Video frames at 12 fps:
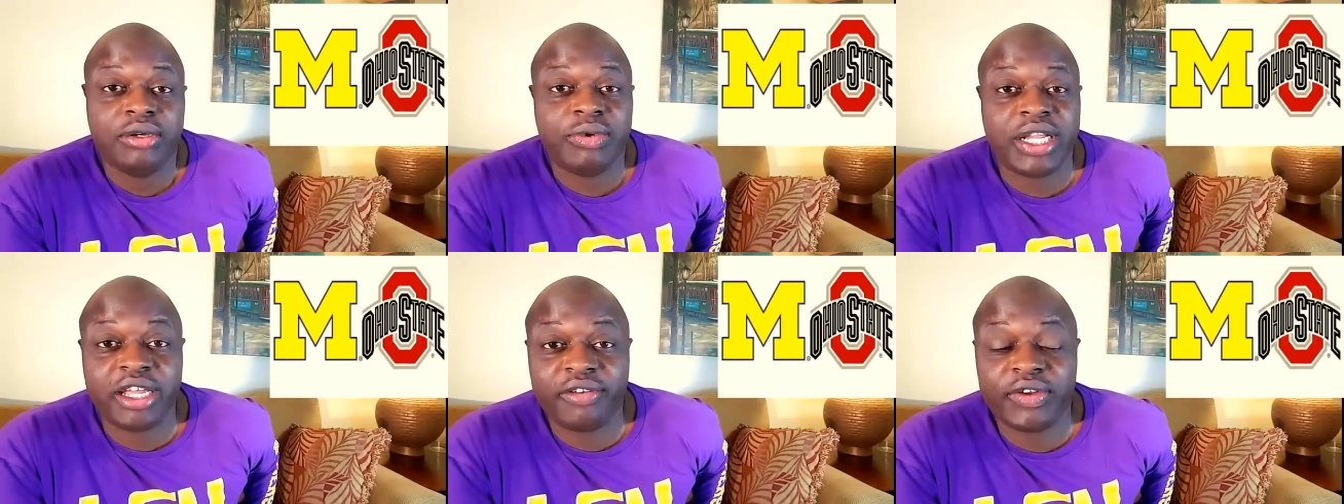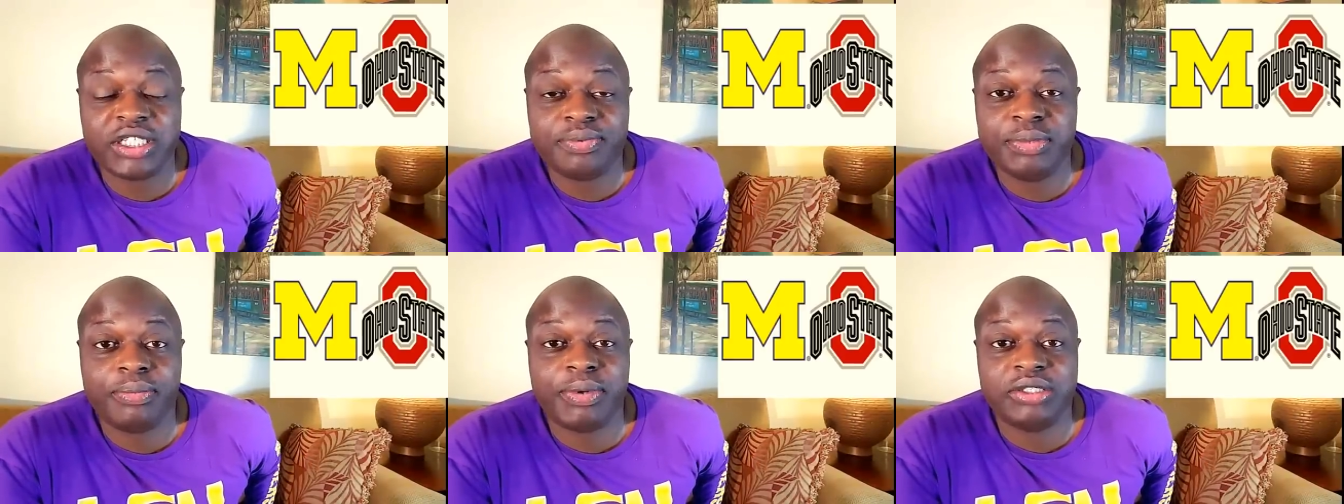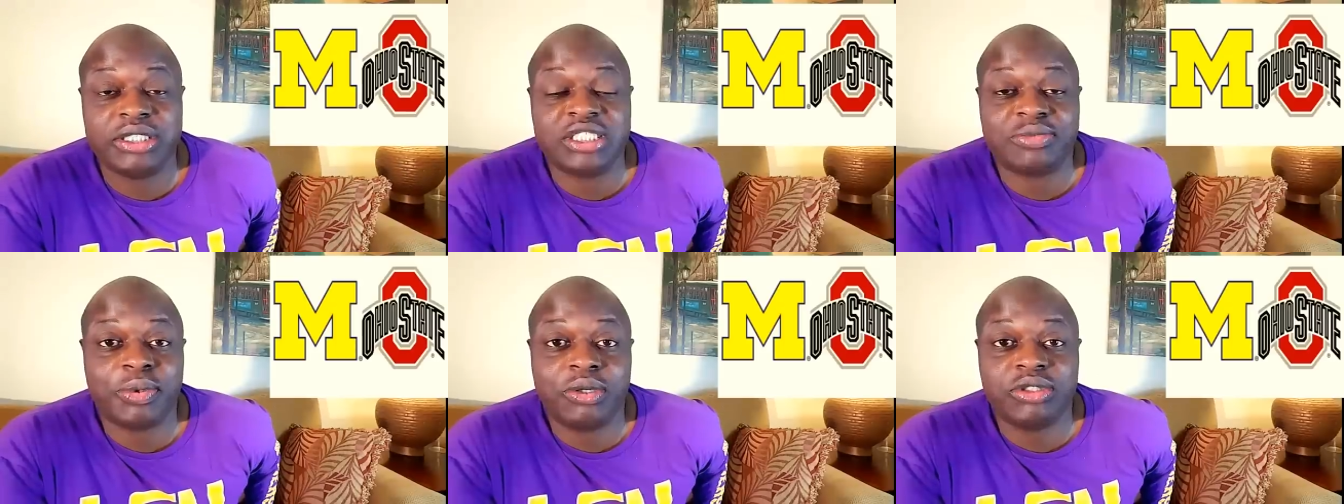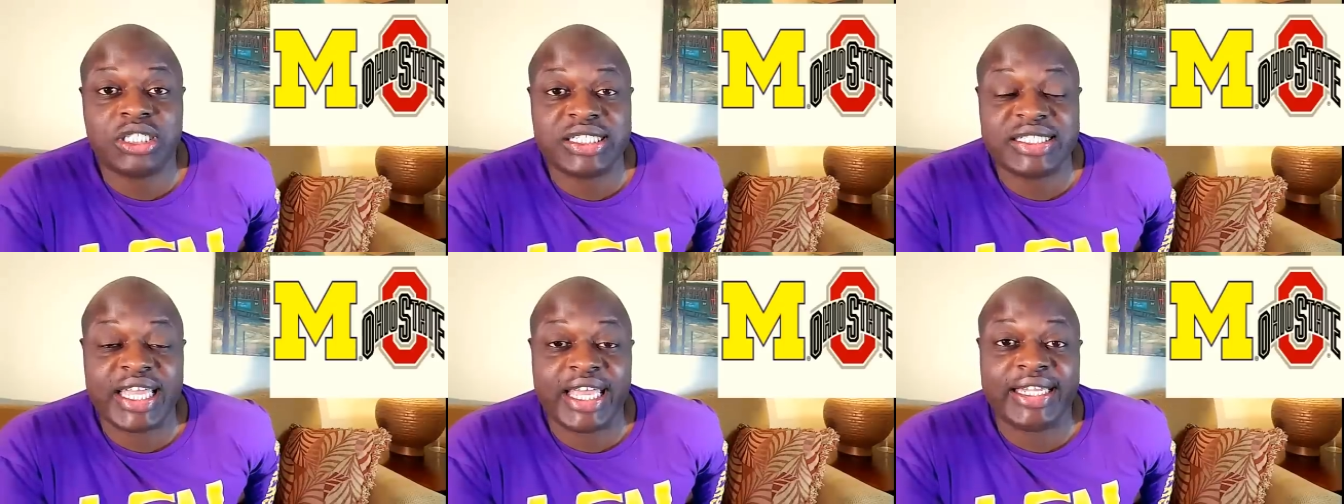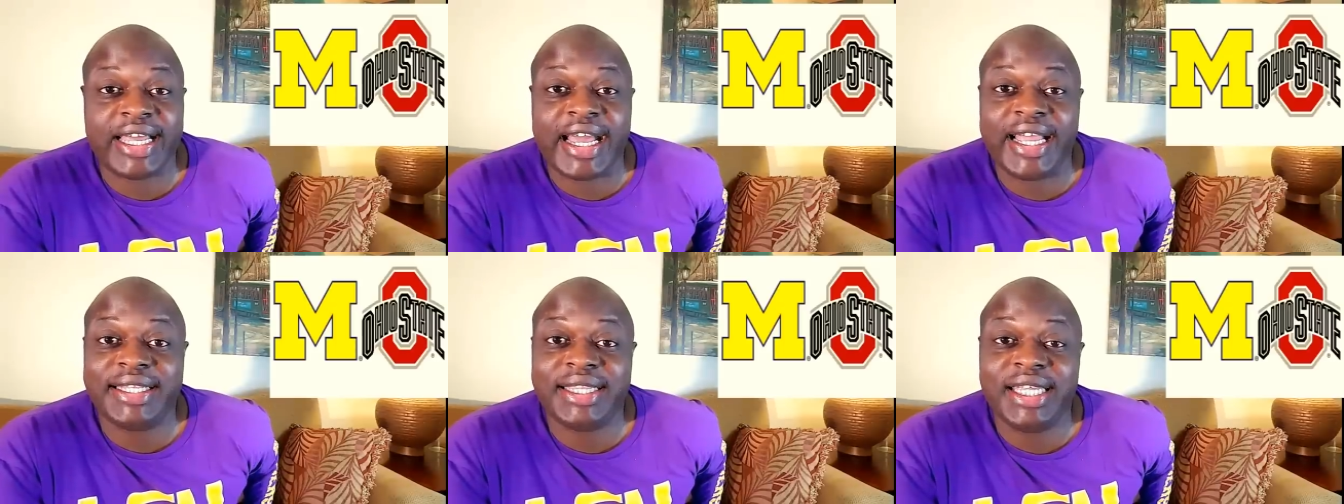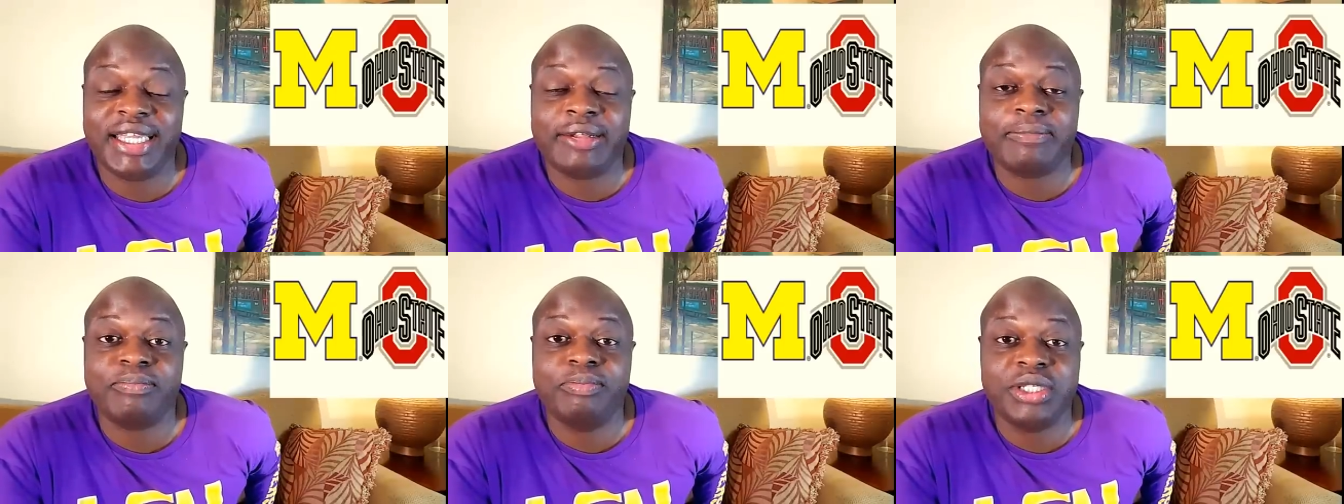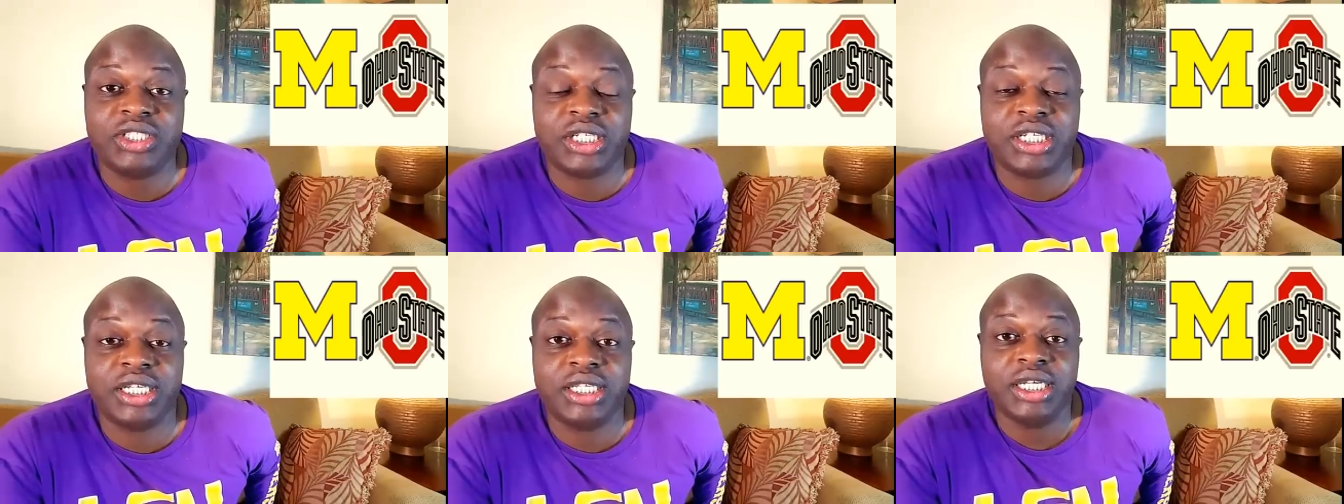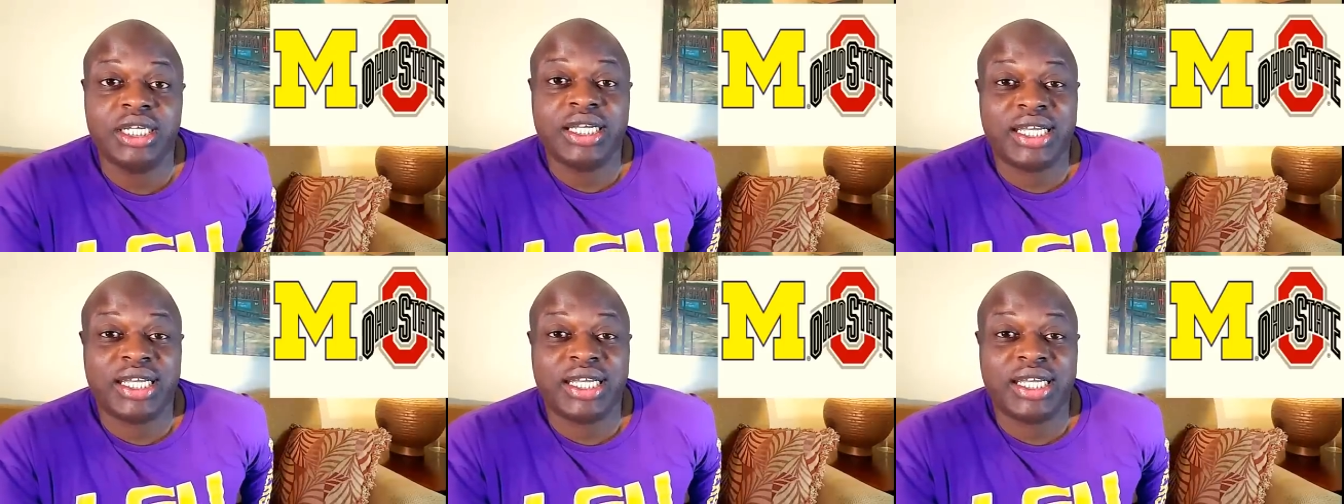What aggravates me about these polls is that I think Michigan,